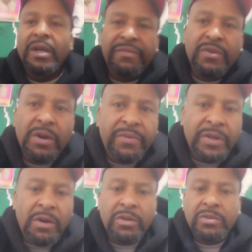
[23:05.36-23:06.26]
if you ever
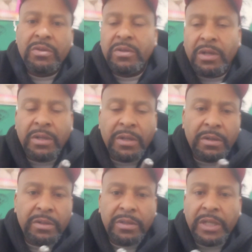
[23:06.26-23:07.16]
notice,
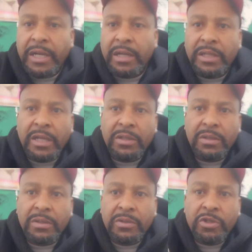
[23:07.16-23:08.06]
uh, check out that
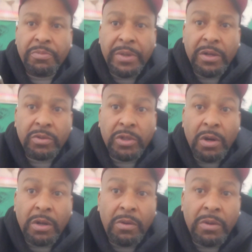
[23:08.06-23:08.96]
Jermell
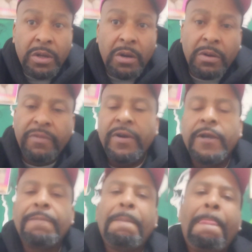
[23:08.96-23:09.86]
Charlo and Cotto
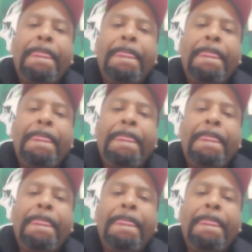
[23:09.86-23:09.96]
fight.